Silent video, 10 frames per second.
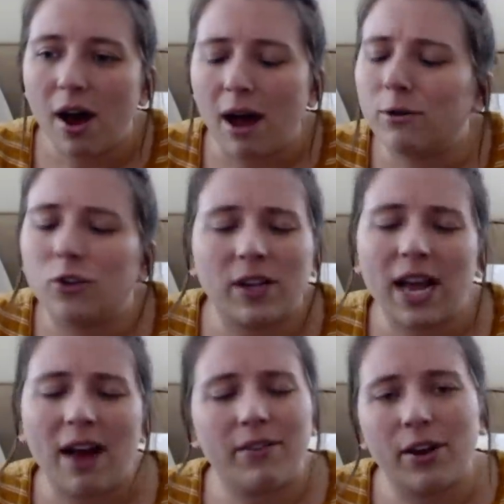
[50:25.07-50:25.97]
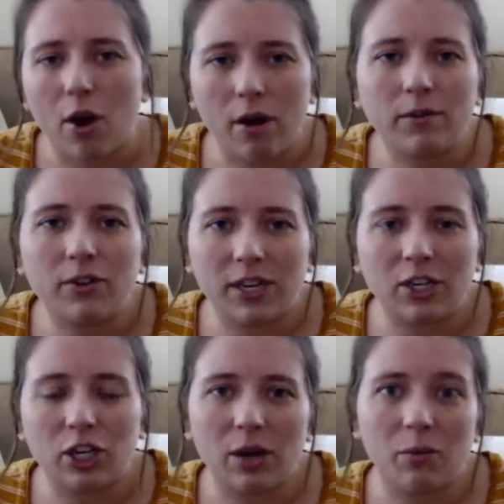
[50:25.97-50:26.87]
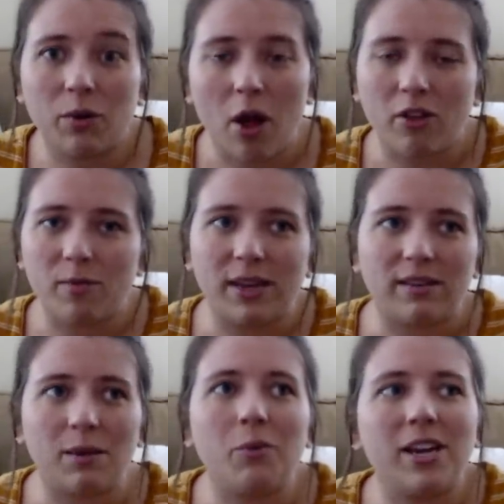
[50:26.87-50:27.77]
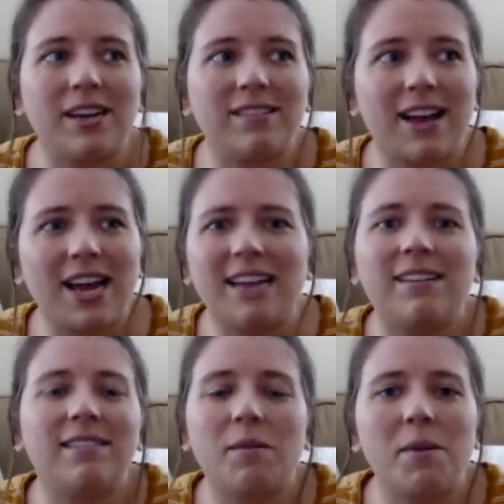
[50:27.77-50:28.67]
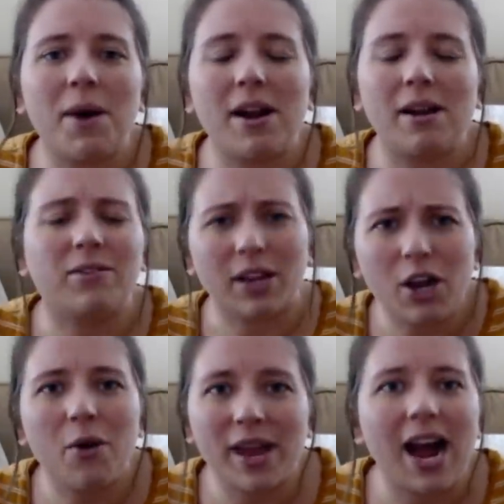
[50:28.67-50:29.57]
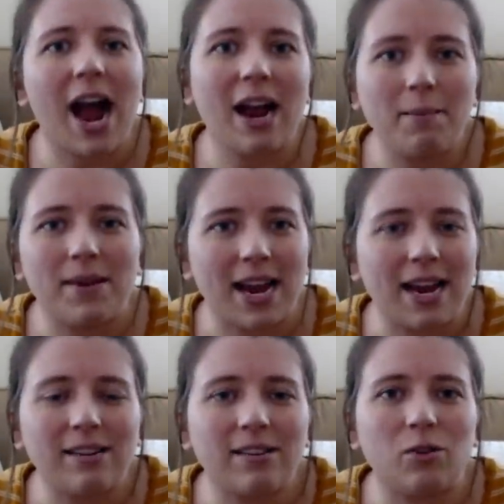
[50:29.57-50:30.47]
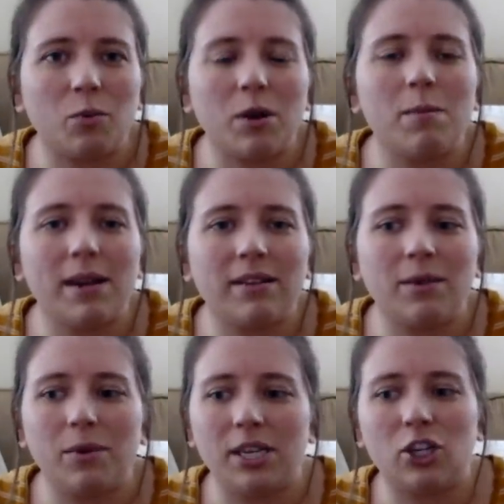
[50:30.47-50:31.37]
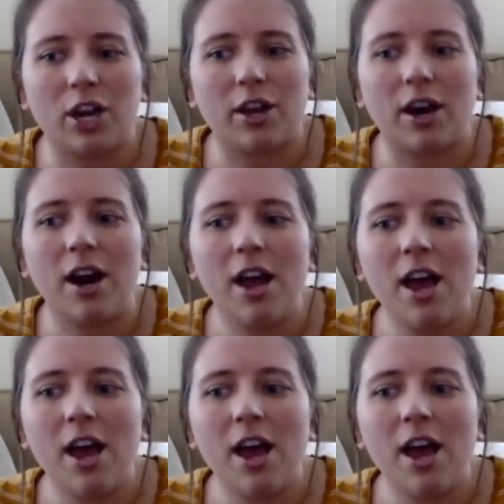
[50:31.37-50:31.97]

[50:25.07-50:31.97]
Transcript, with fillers: I was just like having a conversation with all of my siblings, and I said something about it, and I was like, no, like, I'm nice, because we were messing with each other.